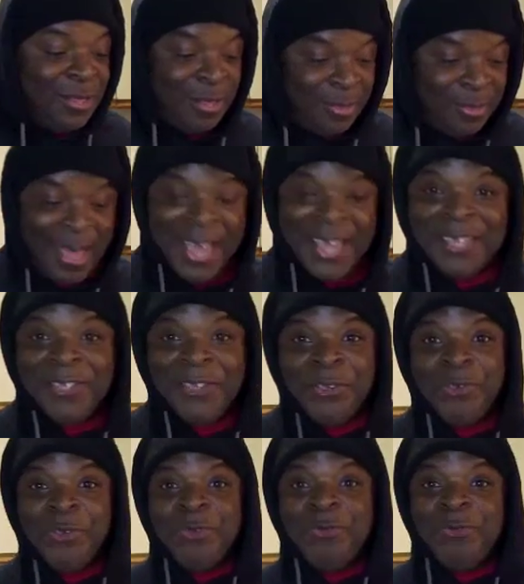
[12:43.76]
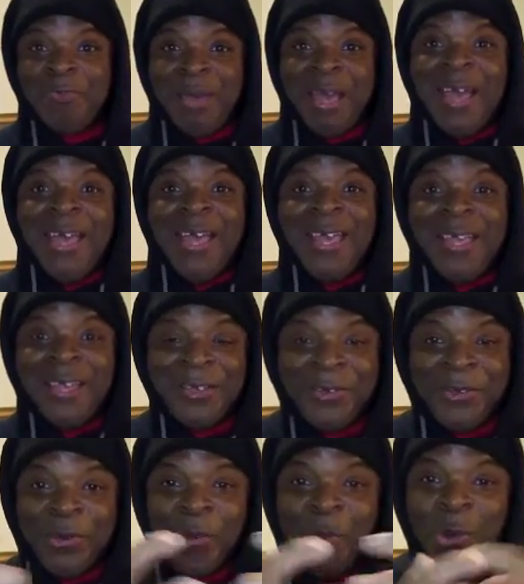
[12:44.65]
thank you, my
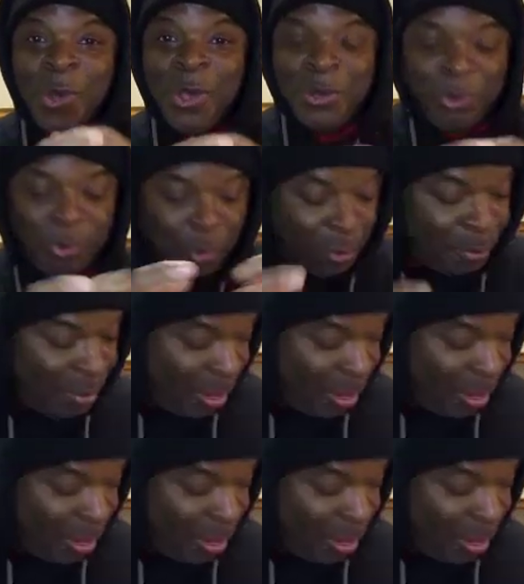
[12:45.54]
core group